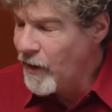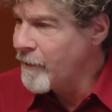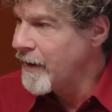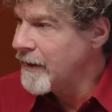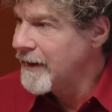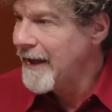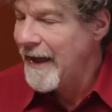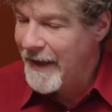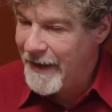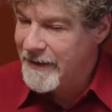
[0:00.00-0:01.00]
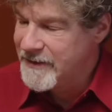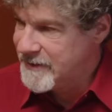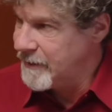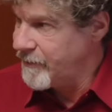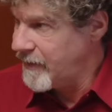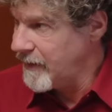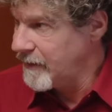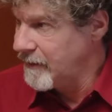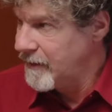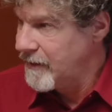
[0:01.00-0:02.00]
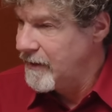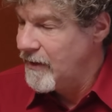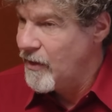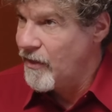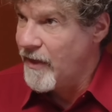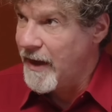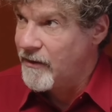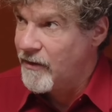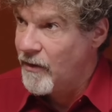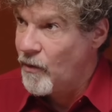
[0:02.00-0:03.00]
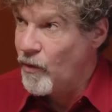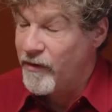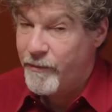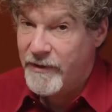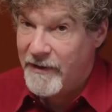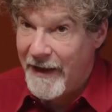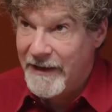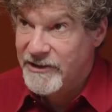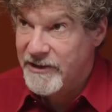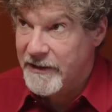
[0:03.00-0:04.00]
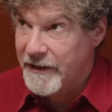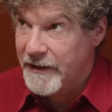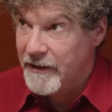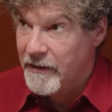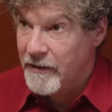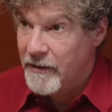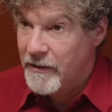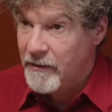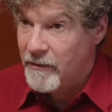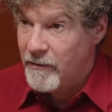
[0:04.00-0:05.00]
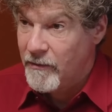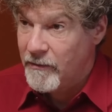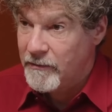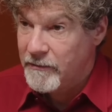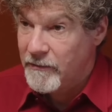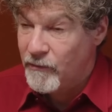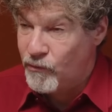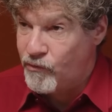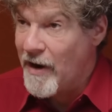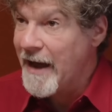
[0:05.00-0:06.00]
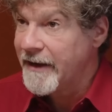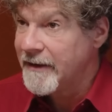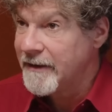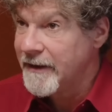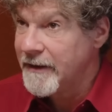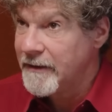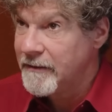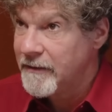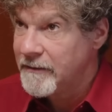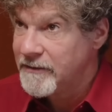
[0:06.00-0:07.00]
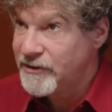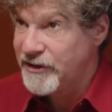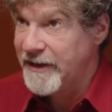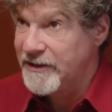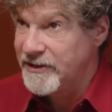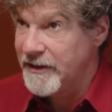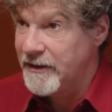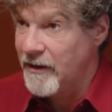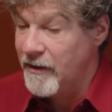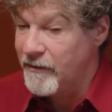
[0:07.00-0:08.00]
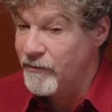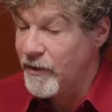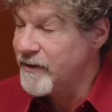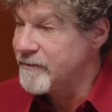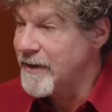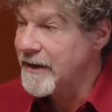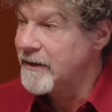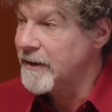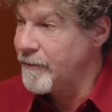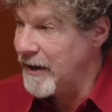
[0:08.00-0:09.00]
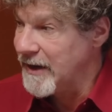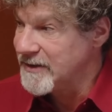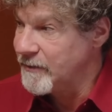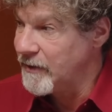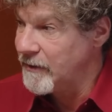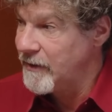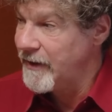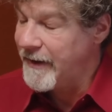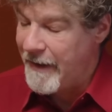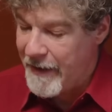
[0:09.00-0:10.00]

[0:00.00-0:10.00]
Pharma had something that was potentially radically changing of what is medically possible. It